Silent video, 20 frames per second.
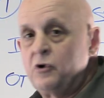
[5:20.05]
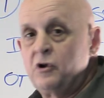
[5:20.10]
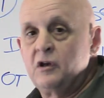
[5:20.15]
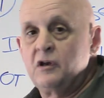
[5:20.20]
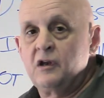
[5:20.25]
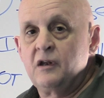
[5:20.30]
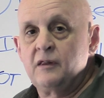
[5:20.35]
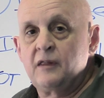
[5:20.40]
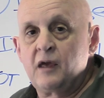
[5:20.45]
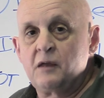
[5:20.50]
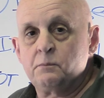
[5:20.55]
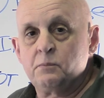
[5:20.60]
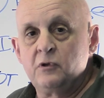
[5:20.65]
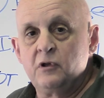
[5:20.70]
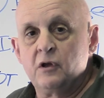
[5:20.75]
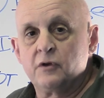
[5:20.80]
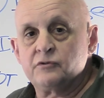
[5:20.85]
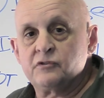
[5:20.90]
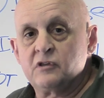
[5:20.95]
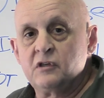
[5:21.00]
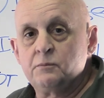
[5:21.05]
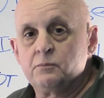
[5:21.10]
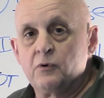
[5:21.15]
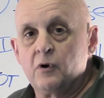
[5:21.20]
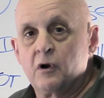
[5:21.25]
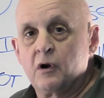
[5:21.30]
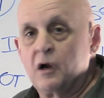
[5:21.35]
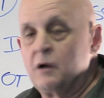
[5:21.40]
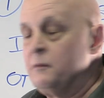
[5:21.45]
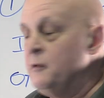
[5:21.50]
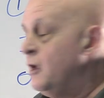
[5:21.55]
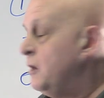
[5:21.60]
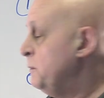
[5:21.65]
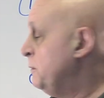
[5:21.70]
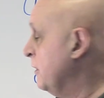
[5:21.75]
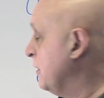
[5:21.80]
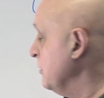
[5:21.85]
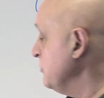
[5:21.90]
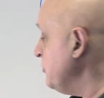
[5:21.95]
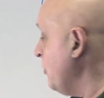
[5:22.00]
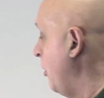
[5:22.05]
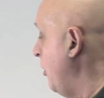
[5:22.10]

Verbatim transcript: put it in that PLC program. Because